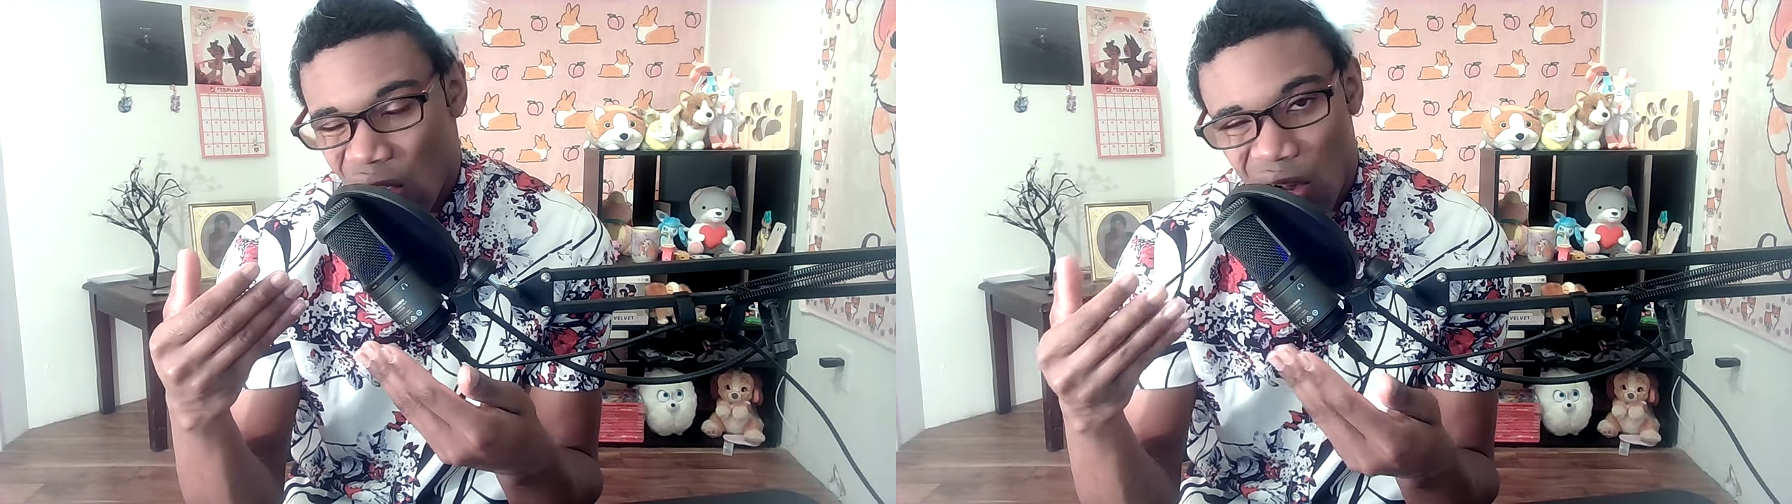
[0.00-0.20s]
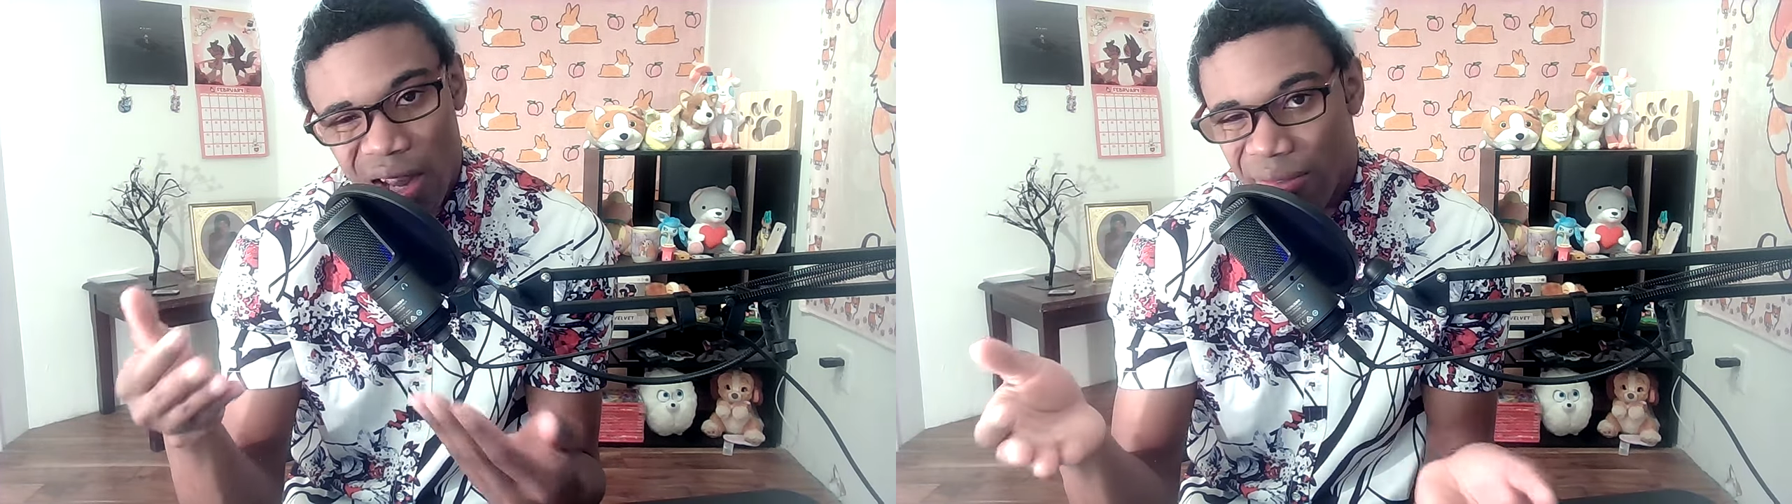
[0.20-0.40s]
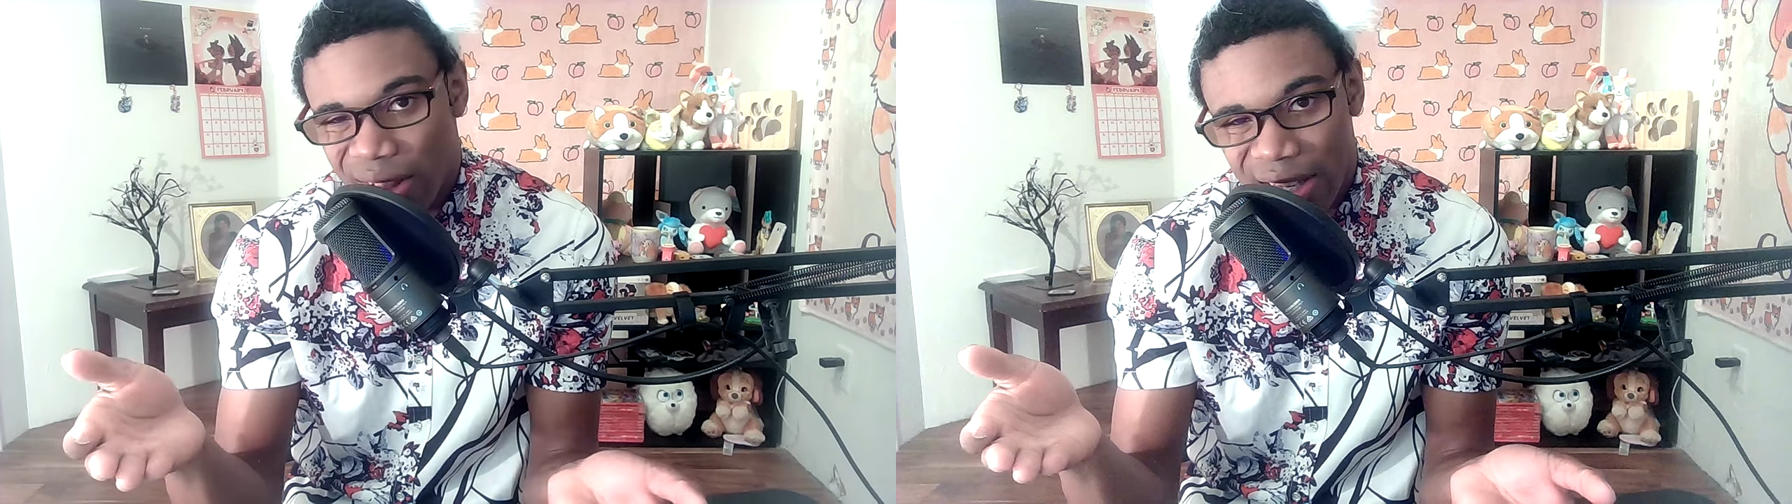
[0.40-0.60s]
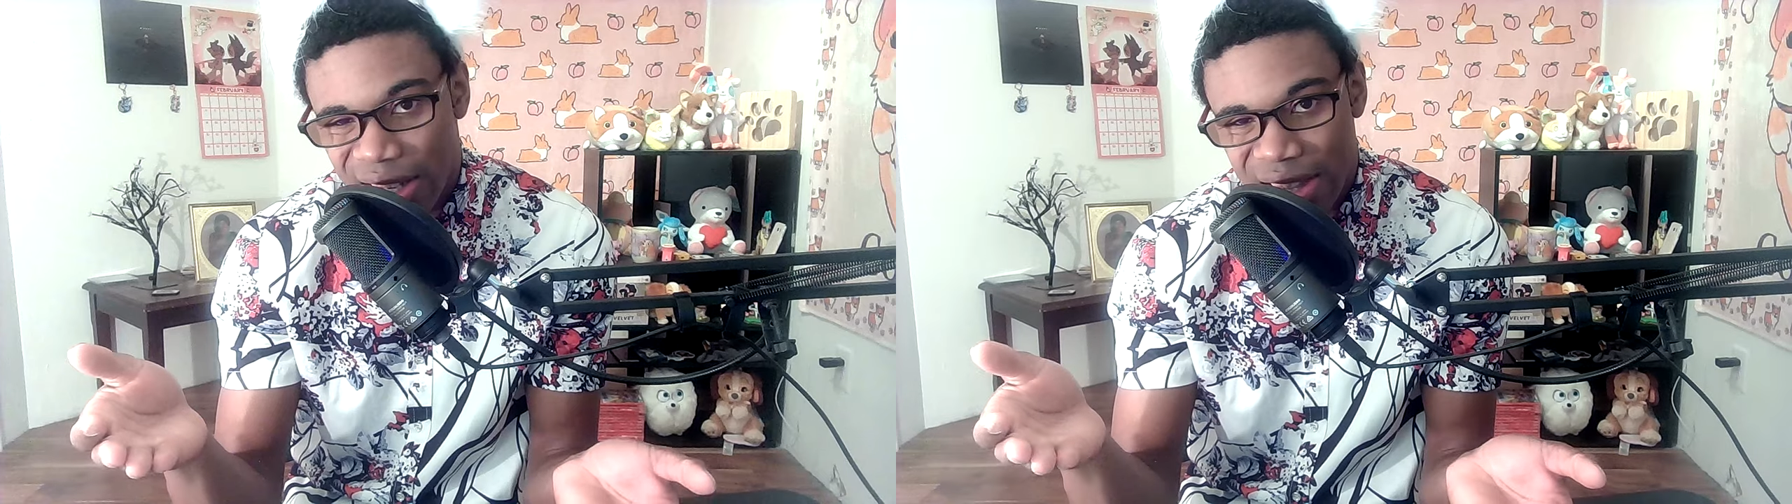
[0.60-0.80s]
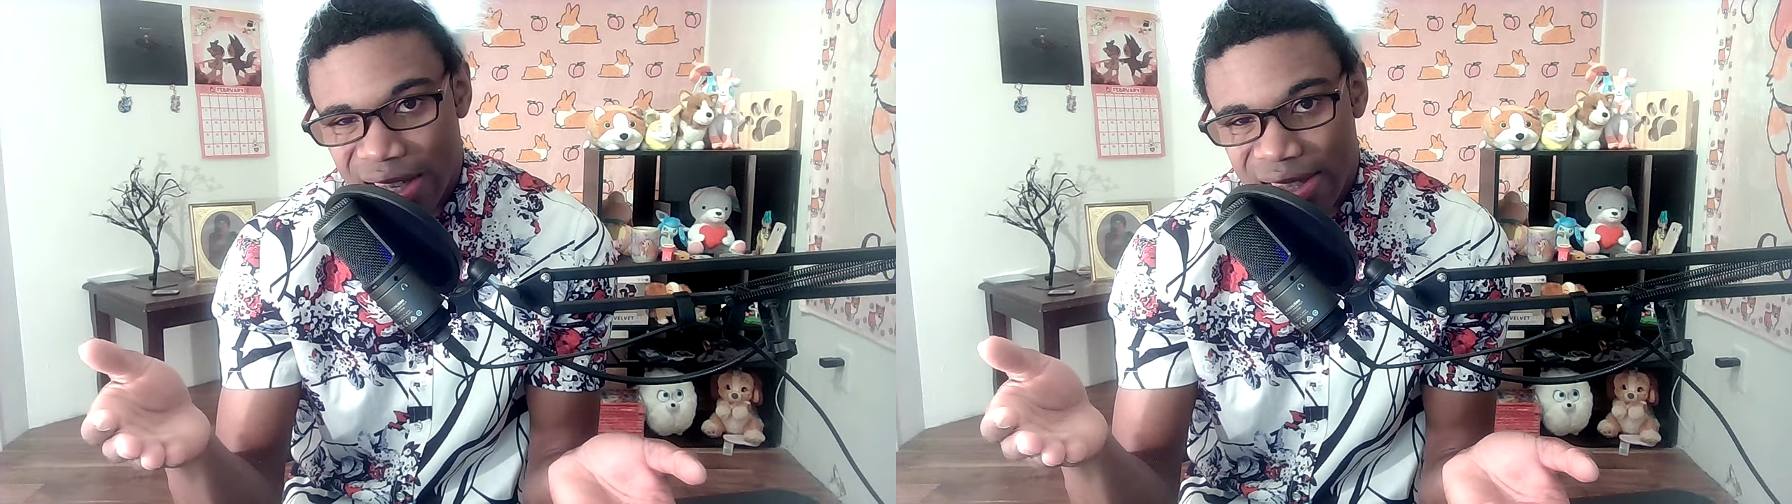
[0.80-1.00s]
all I really
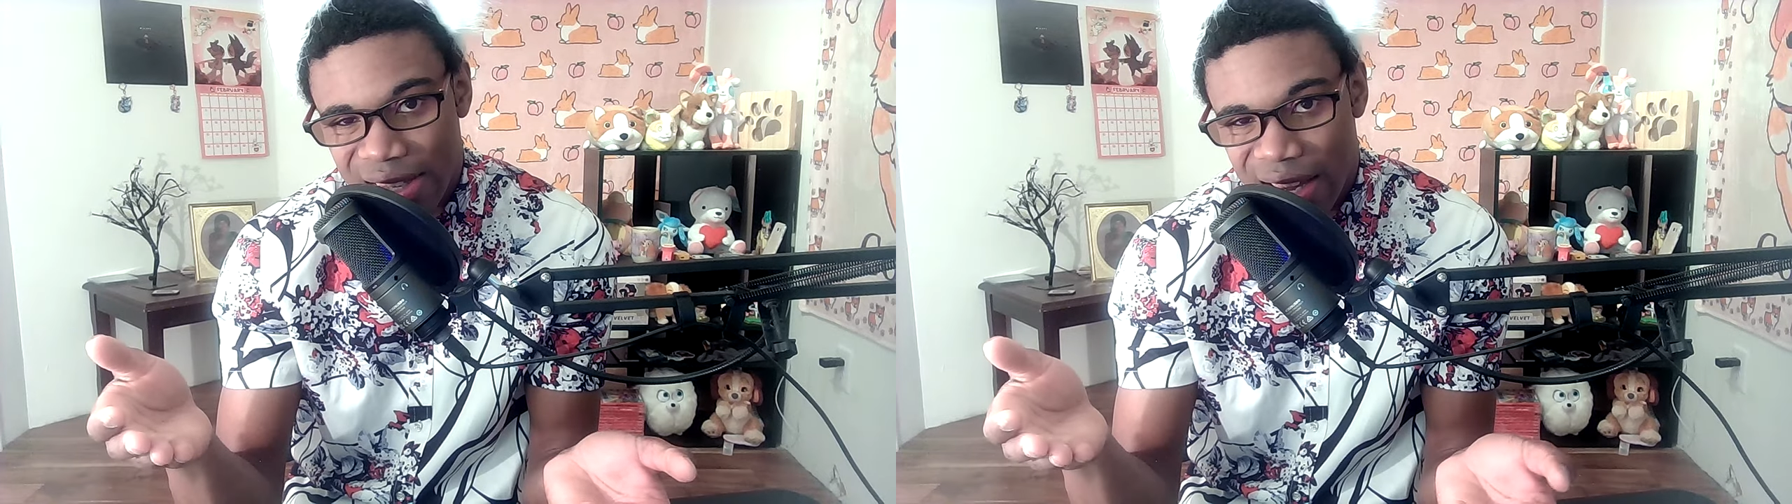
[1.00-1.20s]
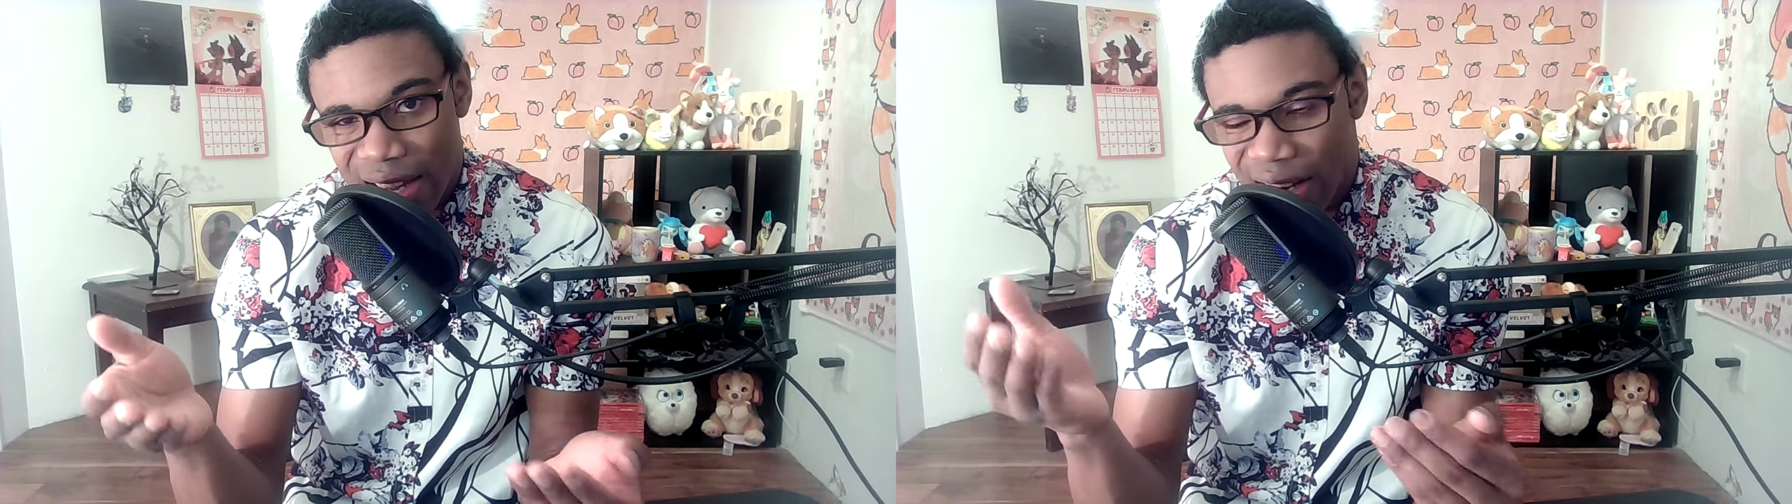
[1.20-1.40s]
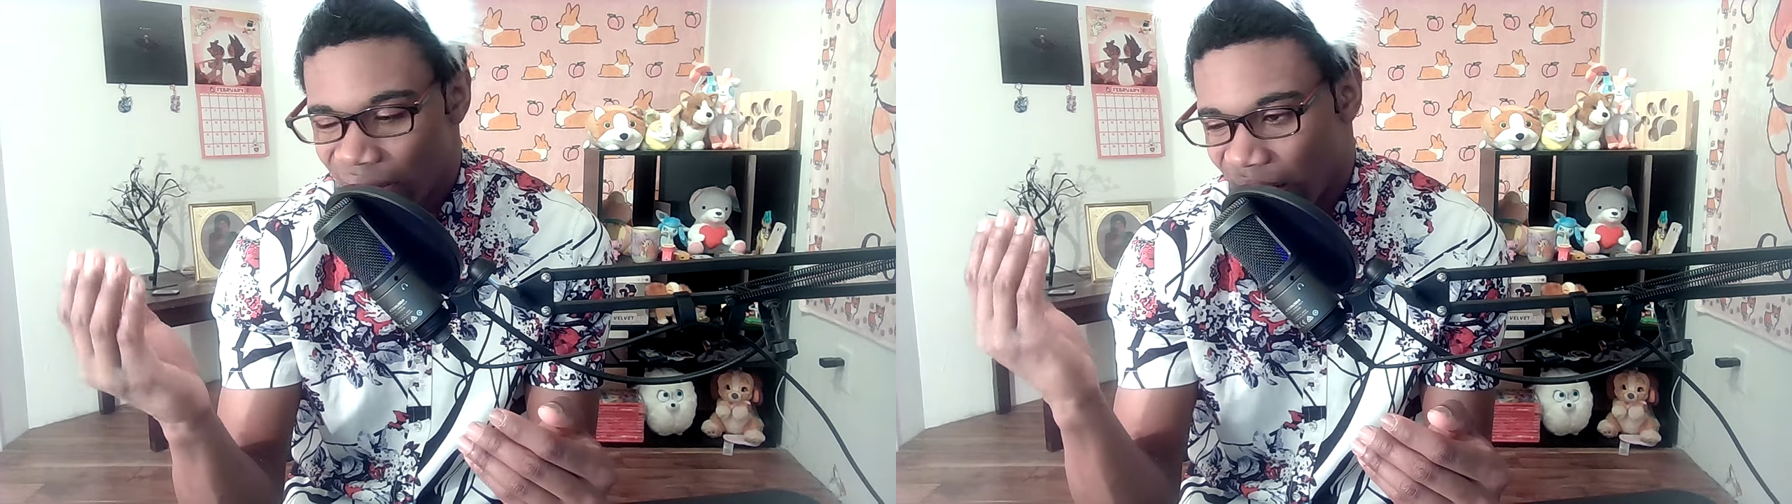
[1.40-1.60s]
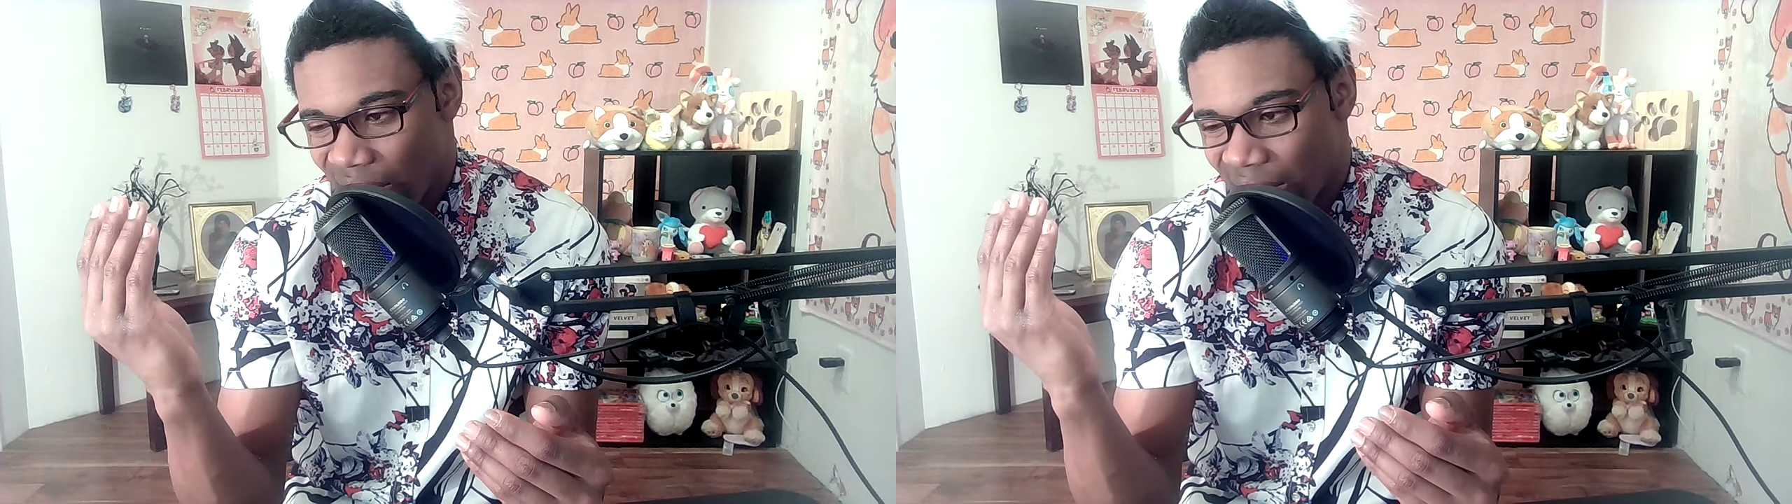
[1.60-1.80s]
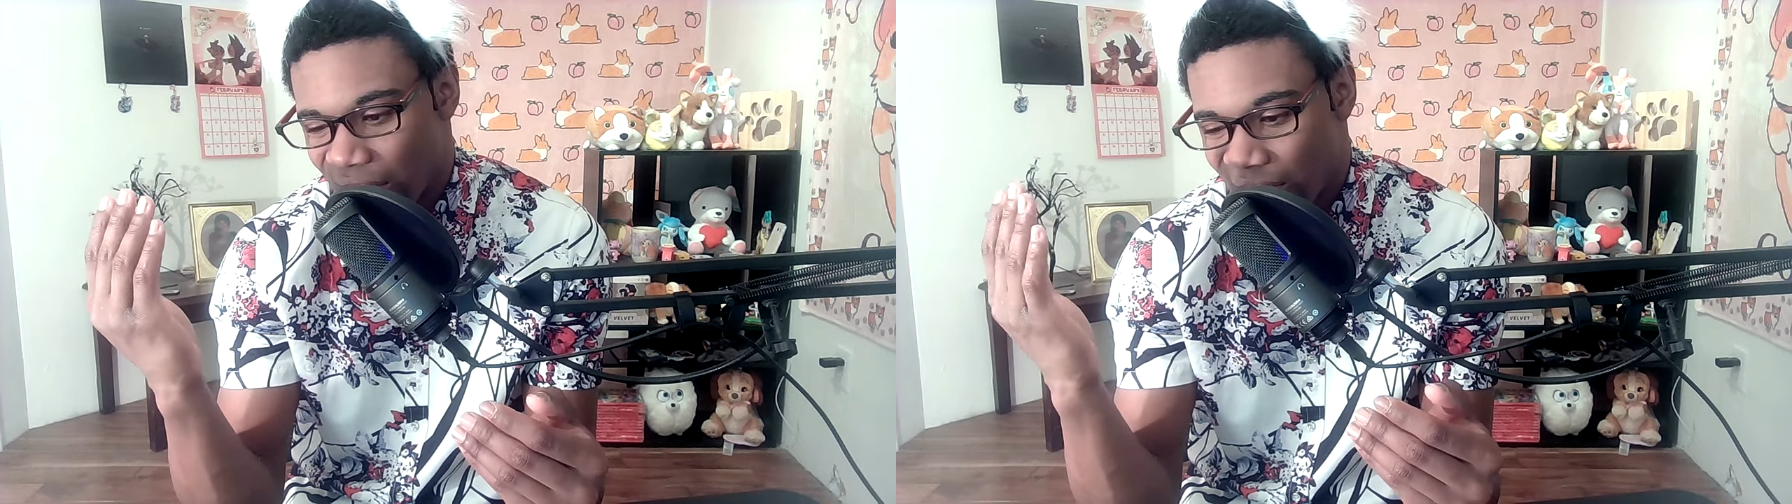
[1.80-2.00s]
need to see it.
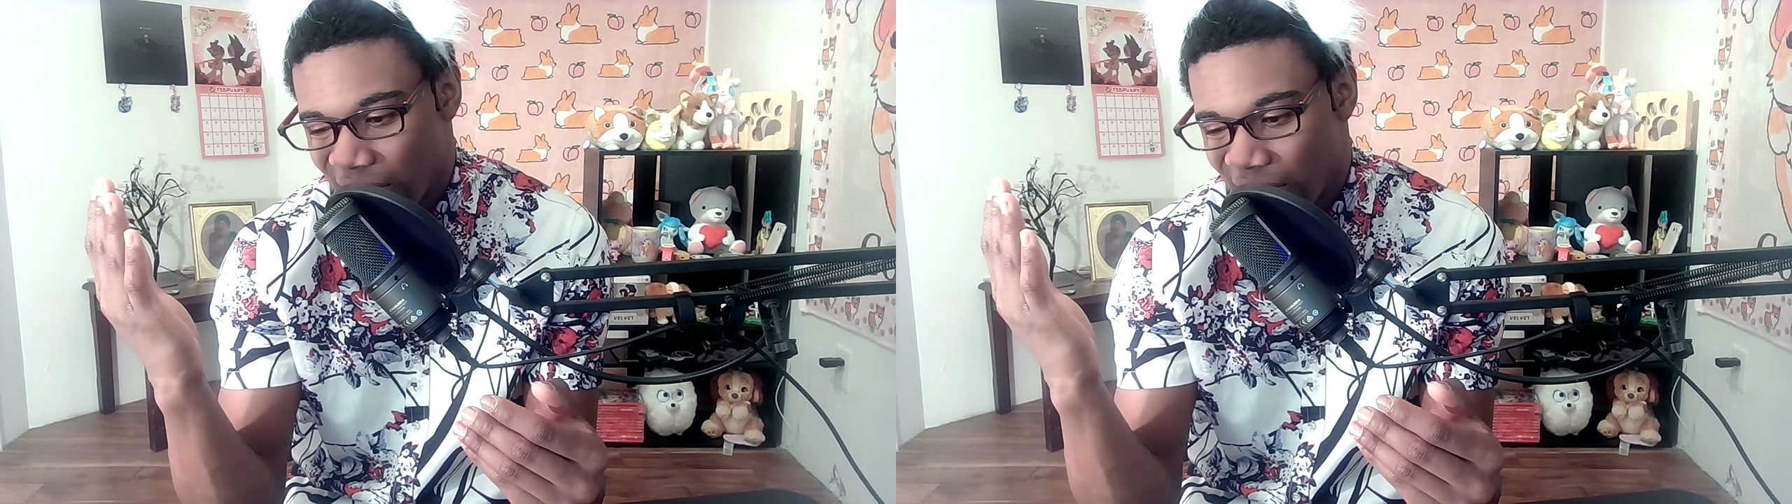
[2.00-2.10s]
Like,